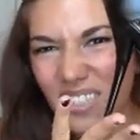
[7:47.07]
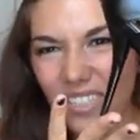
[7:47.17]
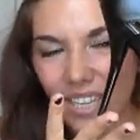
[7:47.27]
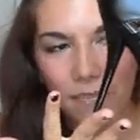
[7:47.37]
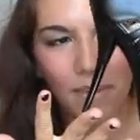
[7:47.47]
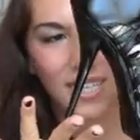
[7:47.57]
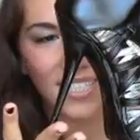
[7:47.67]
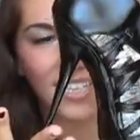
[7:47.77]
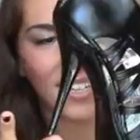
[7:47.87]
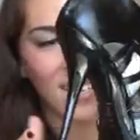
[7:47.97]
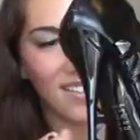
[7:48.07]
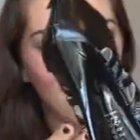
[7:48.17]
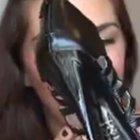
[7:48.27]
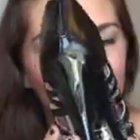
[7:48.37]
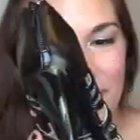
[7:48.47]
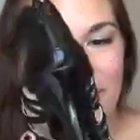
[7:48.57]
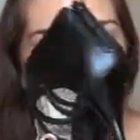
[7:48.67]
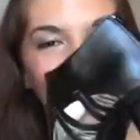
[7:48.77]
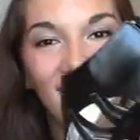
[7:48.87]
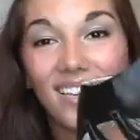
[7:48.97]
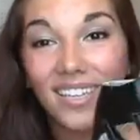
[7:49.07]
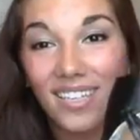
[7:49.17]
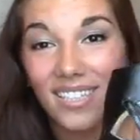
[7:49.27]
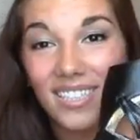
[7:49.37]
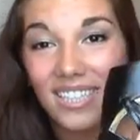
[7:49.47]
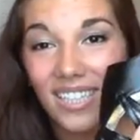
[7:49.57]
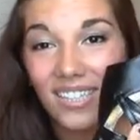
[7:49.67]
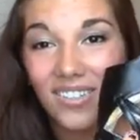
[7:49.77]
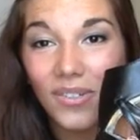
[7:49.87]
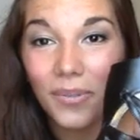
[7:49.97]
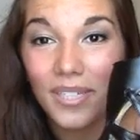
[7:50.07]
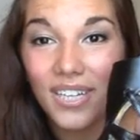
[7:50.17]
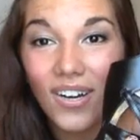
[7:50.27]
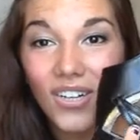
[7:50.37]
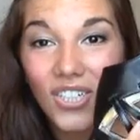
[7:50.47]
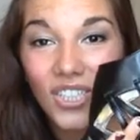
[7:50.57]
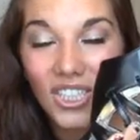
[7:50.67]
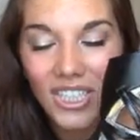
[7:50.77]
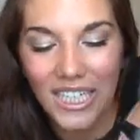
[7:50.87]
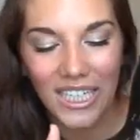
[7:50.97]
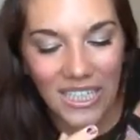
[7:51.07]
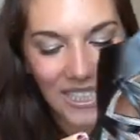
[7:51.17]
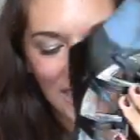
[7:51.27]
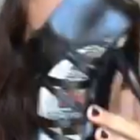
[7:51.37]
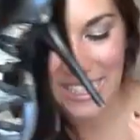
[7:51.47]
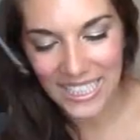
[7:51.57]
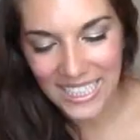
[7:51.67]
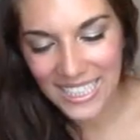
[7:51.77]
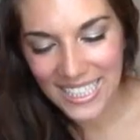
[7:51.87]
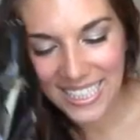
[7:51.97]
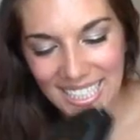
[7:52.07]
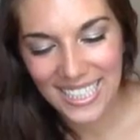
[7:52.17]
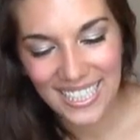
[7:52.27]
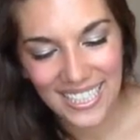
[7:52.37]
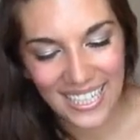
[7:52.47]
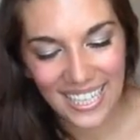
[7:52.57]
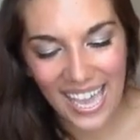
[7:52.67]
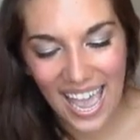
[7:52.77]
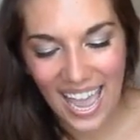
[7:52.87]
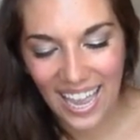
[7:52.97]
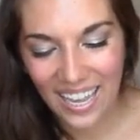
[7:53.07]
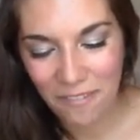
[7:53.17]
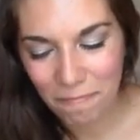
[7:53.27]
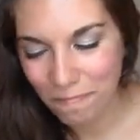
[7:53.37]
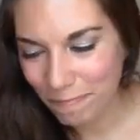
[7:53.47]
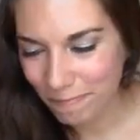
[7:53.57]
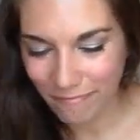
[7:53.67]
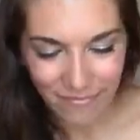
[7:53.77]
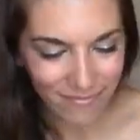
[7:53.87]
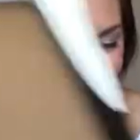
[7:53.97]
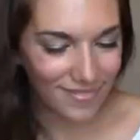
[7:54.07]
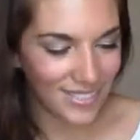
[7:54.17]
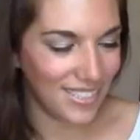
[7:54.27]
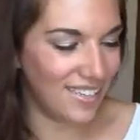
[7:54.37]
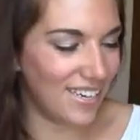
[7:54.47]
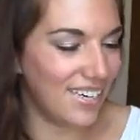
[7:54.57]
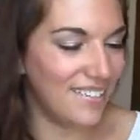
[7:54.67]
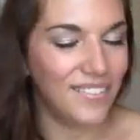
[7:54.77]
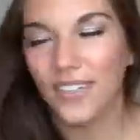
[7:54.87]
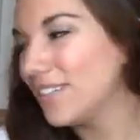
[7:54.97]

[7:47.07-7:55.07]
Aren't they amazing? And look, see-through with arches are. Yay. All right.